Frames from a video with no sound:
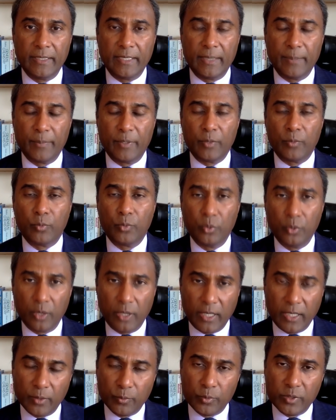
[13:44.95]
But
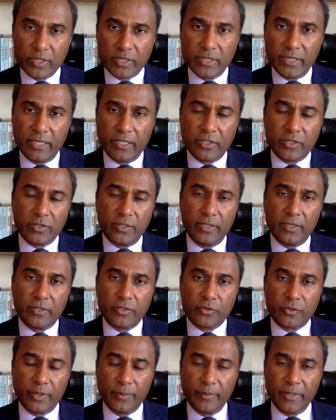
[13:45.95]
Wuhan was
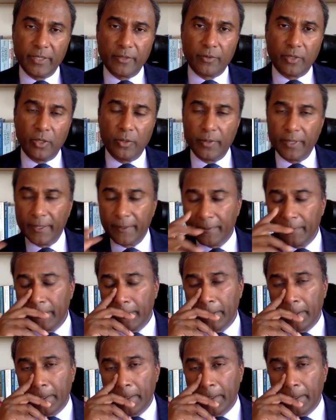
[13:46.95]
extremely growing,